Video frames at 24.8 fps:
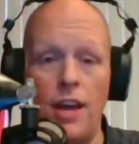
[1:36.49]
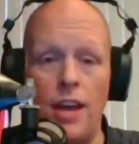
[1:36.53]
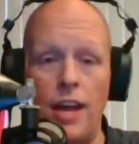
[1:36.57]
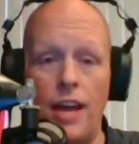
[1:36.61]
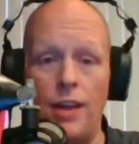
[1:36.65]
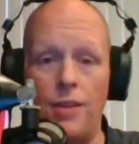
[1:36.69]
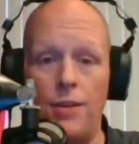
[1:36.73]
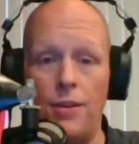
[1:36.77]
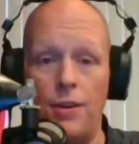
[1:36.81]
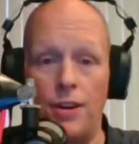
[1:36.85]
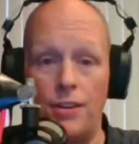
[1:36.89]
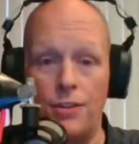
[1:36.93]

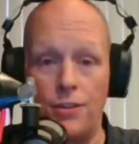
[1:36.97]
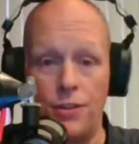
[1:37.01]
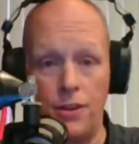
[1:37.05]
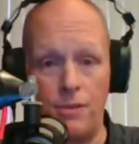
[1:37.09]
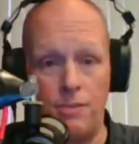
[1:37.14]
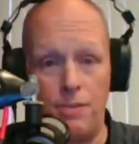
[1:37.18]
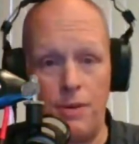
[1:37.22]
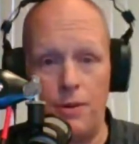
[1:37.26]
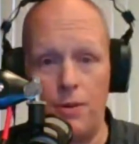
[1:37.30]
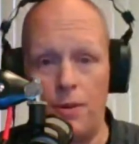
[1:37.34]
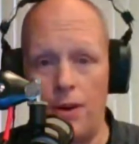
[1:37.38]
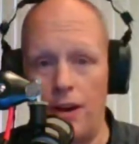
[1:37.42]
Either it's
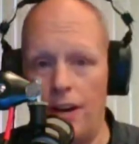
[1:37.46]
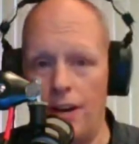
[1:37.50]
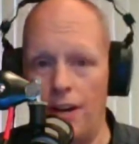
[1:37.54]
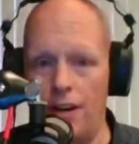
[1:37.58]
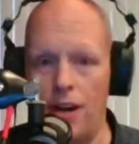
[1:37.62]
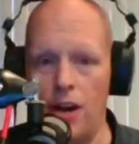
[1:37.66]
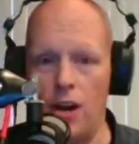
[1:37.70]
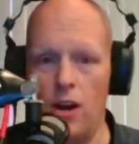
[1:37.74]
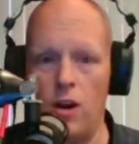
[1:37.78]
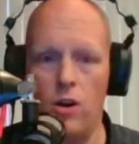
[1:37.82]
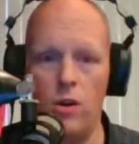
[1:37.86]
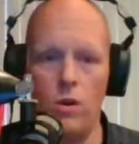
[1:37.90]
going to be ready
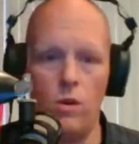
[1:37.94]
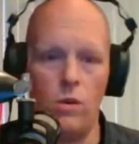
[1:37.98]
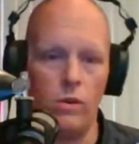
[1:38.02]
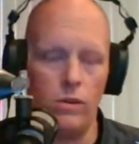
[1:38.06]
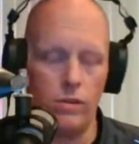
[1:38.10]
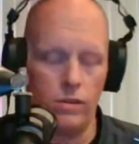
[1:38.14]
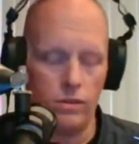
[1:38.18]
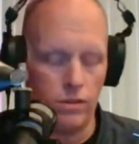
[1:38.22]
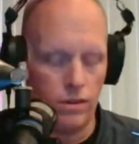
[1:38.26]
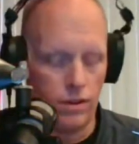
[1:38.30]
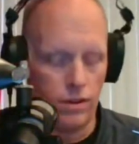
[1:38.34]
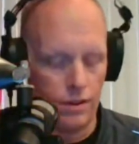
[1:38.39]
to
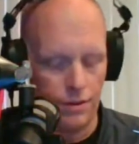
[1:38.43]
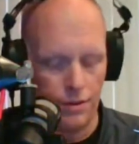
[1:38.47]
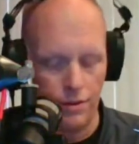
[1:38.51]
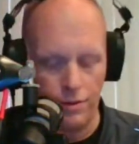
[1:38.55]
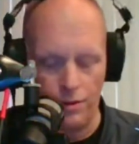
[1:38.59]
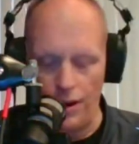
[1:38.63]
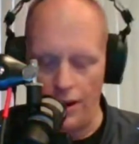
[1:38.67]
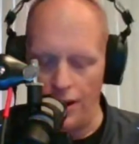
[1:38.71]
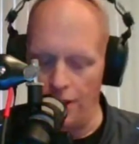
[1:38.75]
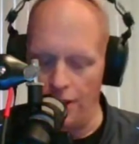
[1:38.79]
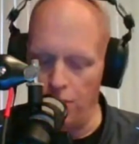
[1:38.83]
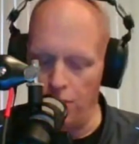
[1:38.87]
go,
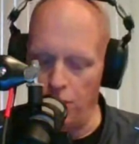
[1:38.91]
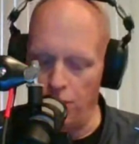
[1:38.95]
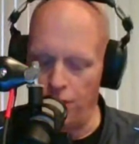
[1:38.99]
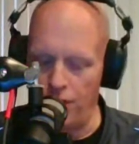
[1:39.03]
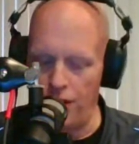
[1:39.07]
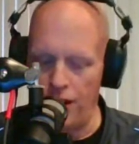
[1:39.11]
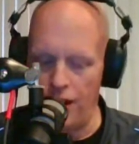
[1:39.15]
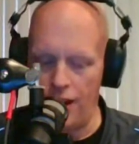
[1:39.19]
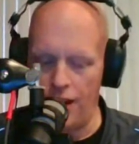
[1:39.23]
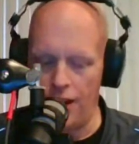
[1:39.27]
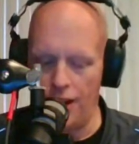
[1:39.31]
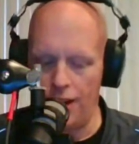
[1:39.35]
ready to
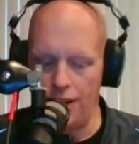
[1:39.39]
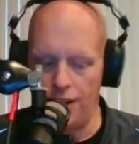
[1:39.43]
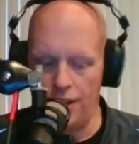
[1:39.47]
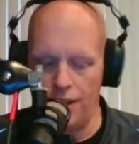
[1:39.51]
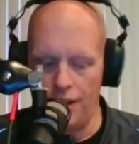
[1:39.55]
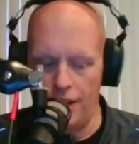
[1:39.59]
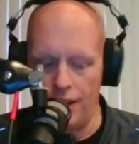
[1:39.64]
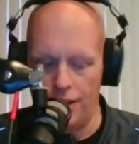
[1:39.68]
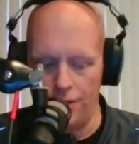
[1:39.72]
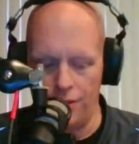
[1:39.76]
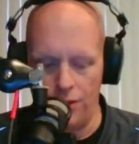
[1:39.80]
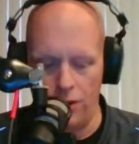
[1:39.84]
move
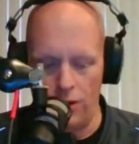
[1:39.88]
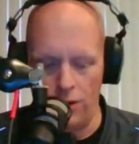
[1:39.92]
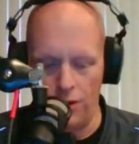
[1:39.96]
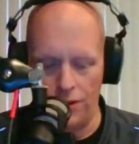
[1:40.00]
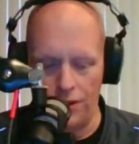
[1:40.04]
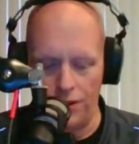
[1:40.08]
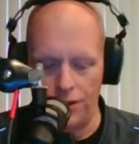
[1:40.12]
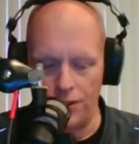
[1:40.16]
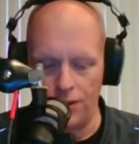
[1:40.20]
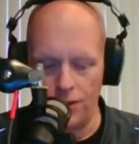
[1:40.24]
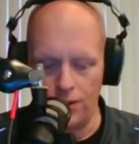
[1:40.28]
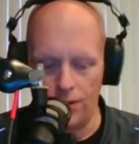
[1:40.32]
in, it's
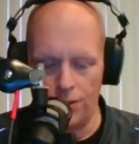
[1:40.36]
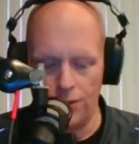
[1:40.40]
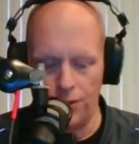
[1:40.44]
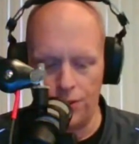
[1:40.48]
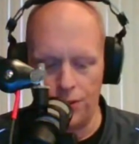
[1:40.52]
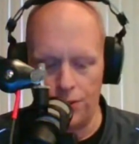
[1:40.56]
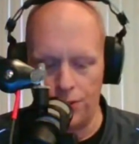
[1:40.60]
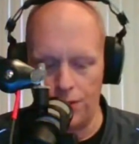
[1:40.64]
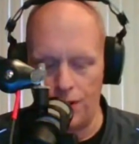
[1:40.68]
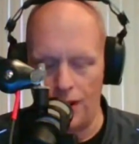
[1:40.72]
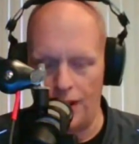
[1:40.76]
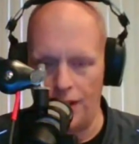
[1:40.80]
all
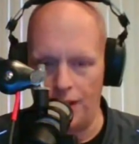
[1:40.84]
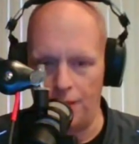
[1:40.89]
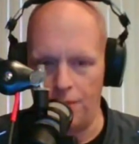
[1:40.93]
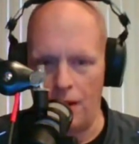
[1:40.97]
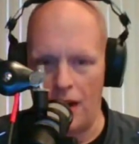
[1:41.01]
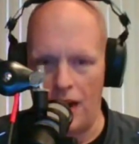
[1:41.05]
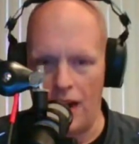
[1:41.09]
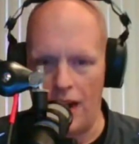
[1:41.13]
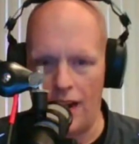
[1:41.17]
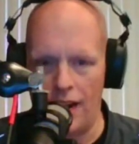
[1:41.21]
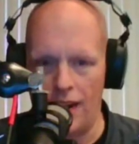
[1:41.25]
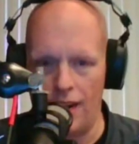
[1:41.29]
yours, you're ready to
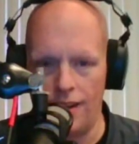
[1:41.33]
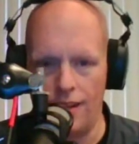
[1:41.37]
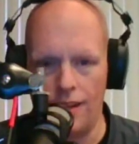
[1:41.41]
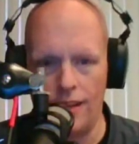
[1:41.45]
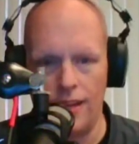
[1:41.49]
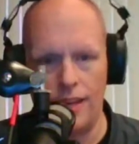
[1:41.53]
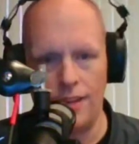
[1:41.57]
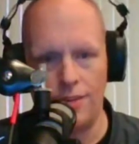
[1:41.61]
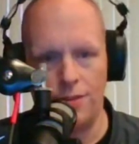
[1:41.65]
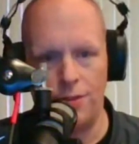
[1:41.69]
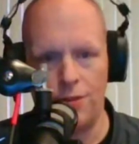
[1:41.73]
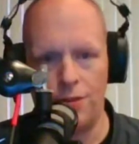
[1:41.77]
buy it,
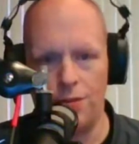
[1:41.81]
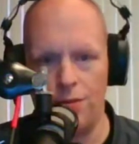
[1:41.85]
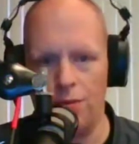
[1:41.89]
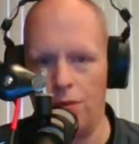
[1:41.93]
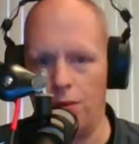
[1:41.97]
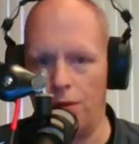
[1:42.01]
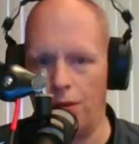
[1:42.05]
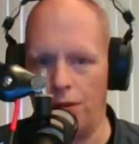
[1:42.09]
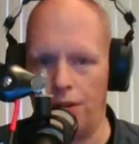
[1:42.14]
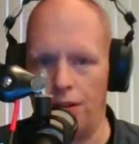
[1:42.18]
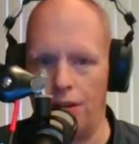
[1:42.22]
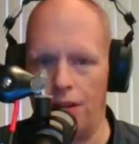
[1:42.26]

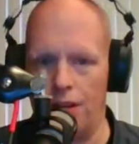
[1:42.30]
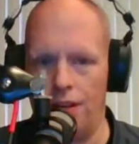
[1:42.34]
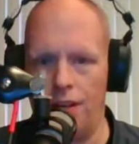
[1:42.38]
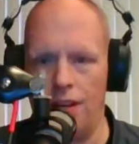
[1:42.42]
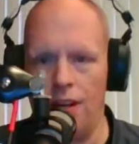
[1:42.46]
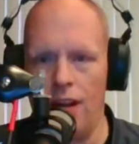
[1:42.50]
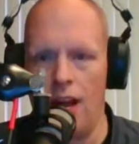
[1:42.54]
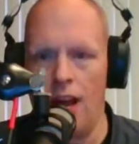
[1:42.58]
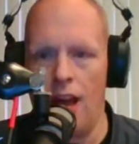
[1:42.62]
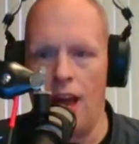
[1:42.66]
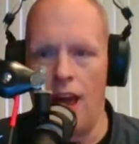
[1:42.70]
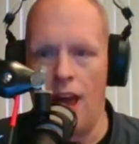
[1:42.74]
we're good,
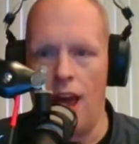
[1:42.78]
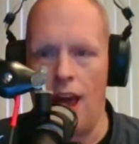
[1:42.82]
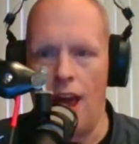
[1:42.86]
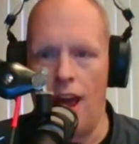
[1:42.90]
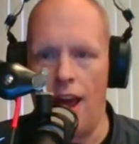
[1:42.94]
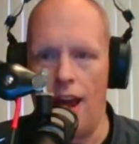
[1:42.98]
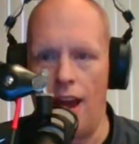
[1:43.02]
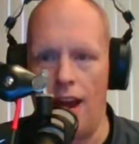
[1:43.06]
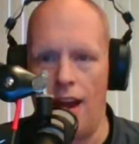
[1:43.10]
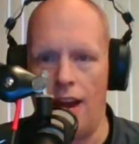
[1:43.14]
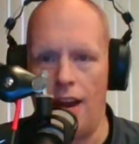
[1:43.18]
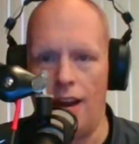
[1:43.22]

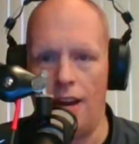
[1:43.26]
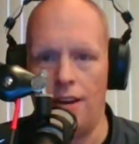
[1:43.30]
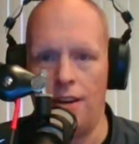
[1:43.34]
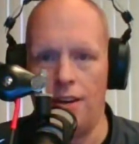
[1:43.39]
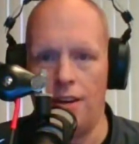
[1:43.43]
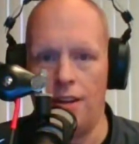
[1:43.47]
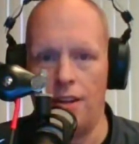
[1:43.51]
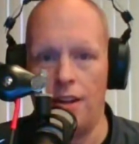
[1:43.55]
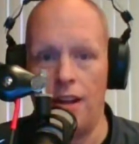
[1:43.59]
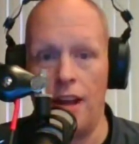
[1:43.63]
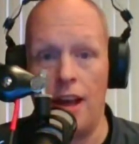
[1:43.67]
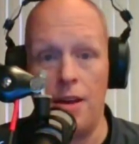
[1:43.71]

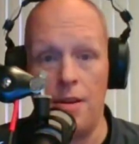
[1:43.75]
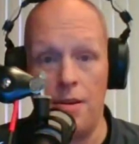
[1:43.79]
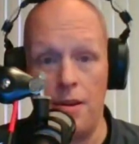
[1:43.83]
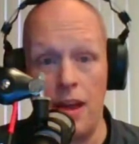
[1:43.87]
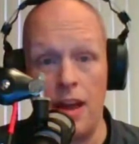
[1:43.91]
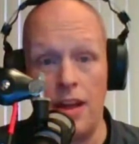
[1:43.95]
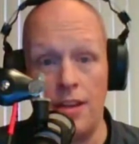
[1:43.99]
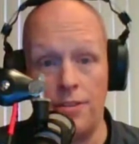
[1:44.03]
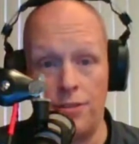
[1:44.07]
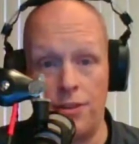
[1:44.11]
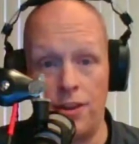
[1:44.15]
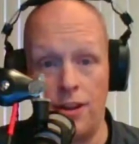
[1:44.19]
and
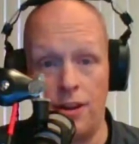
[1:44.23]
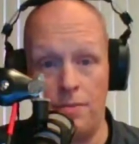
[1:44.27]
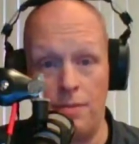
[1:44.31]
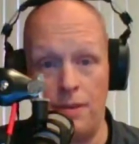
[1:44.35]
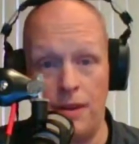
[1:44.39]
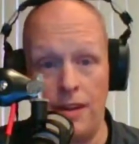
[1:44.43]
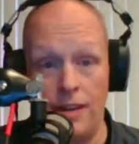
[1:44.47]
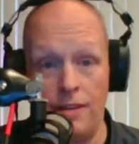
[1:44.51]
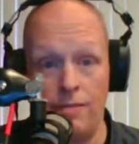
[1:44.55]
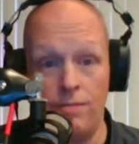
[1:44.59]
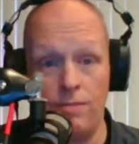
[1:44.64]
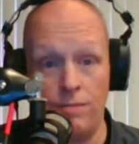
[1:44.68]
it's going to
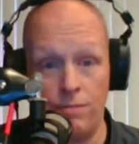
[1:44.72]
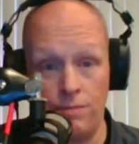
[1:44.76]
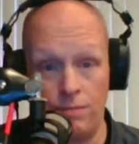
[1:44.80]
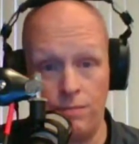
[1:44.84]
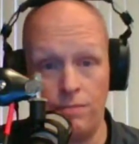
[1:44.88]
be a